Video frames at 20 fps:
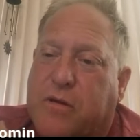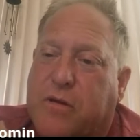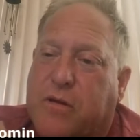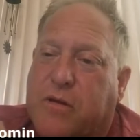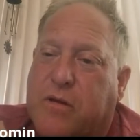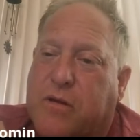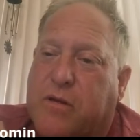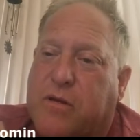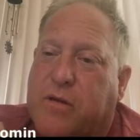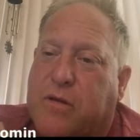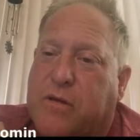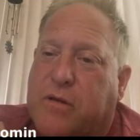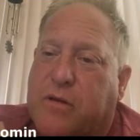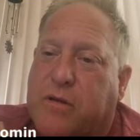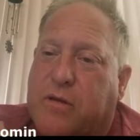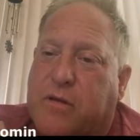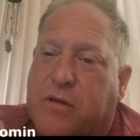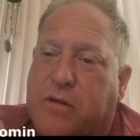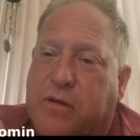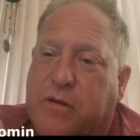
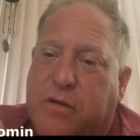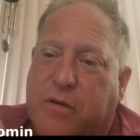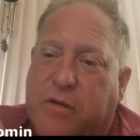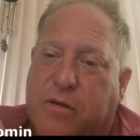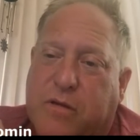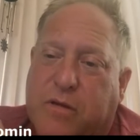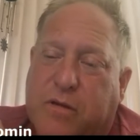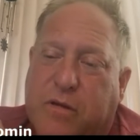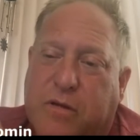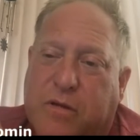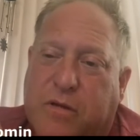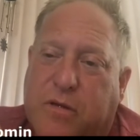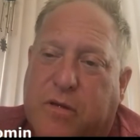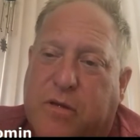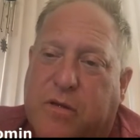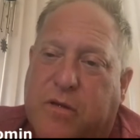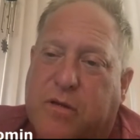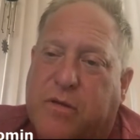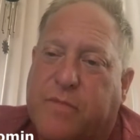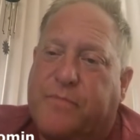
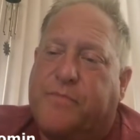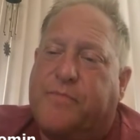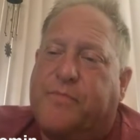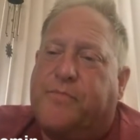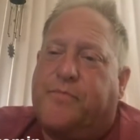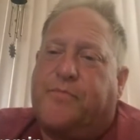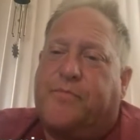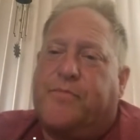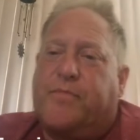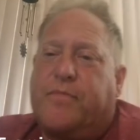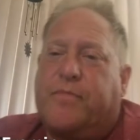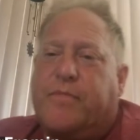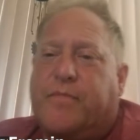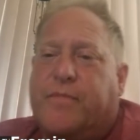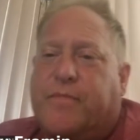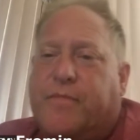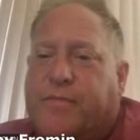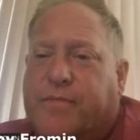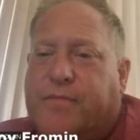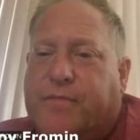
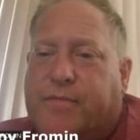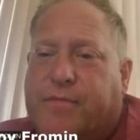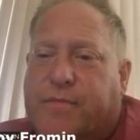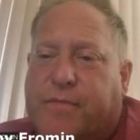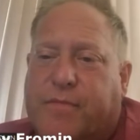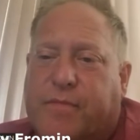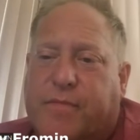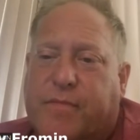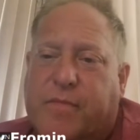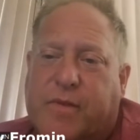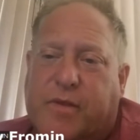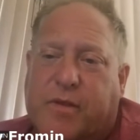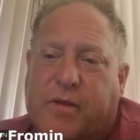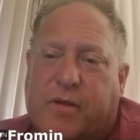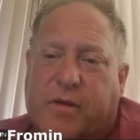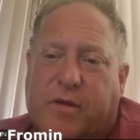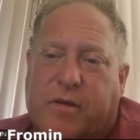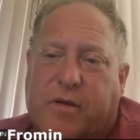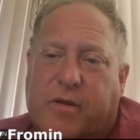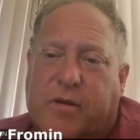
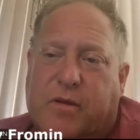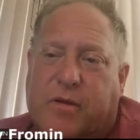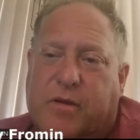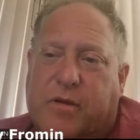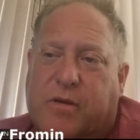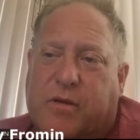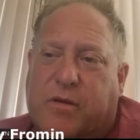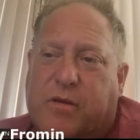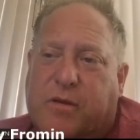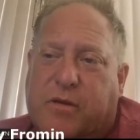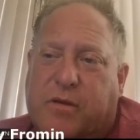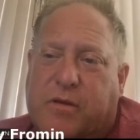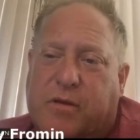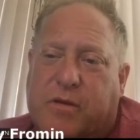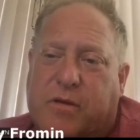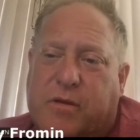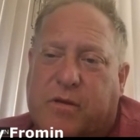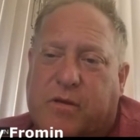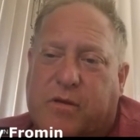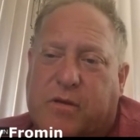
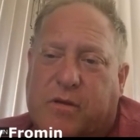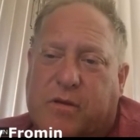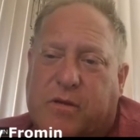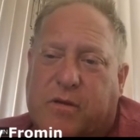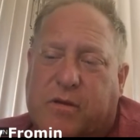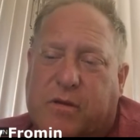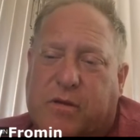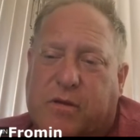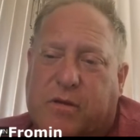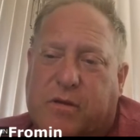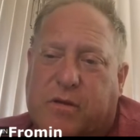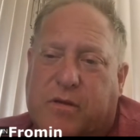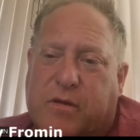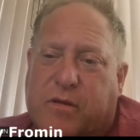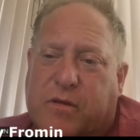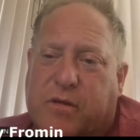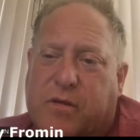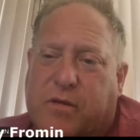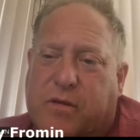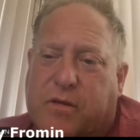
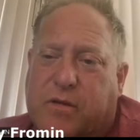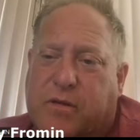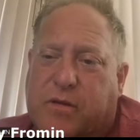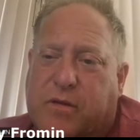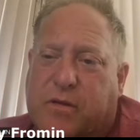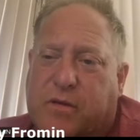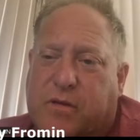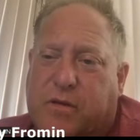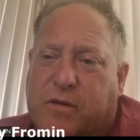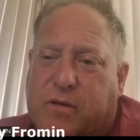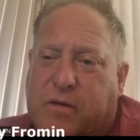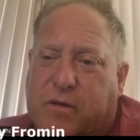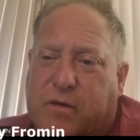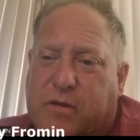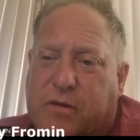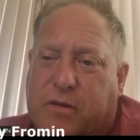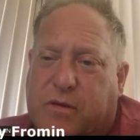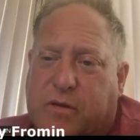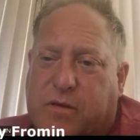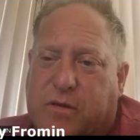
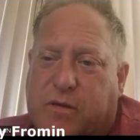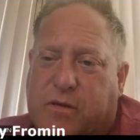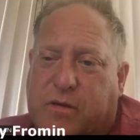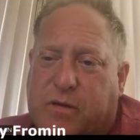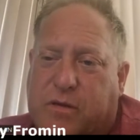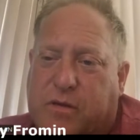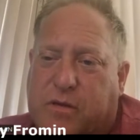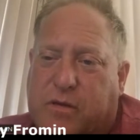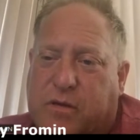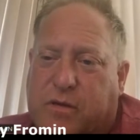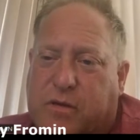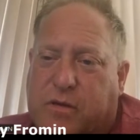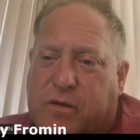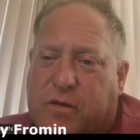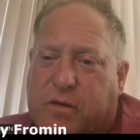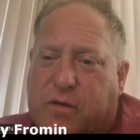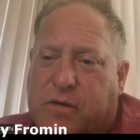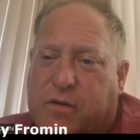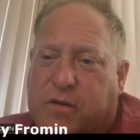(silent)